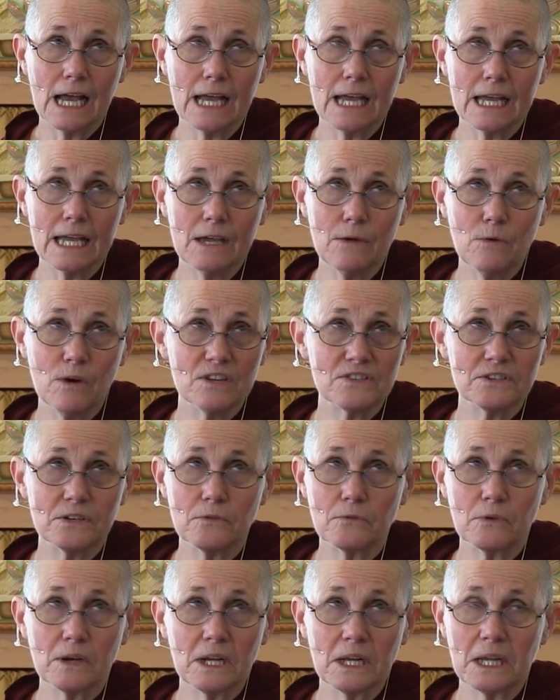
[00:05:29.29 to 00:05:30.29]
he
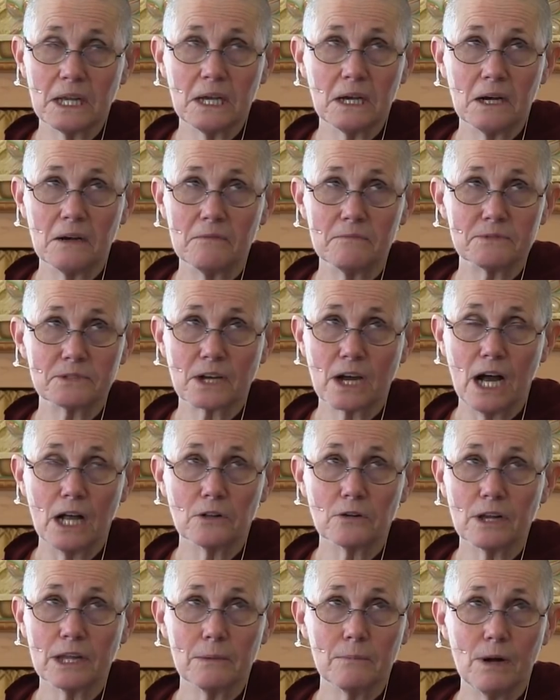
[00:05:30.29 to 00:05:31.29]
wasn't really a
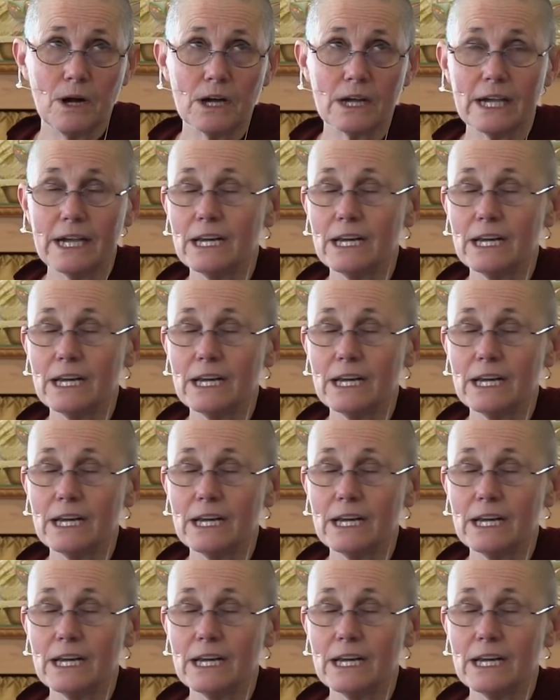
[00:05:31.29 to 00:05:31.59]
scholarly monk,